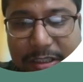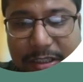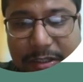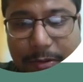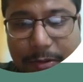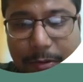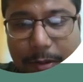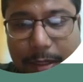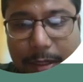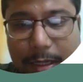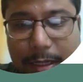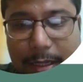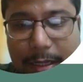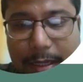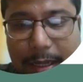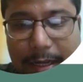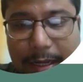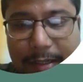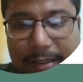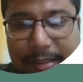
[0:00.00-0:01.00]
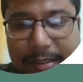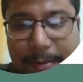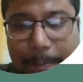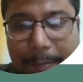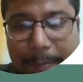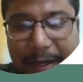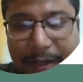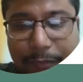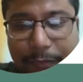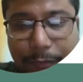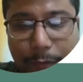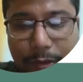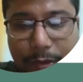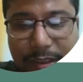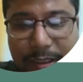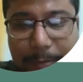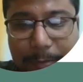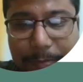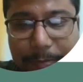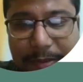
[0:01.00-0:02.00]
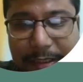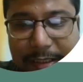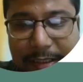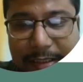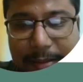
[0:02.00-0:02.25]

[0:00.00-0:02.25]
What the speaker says: 0, and it's a mid forceps.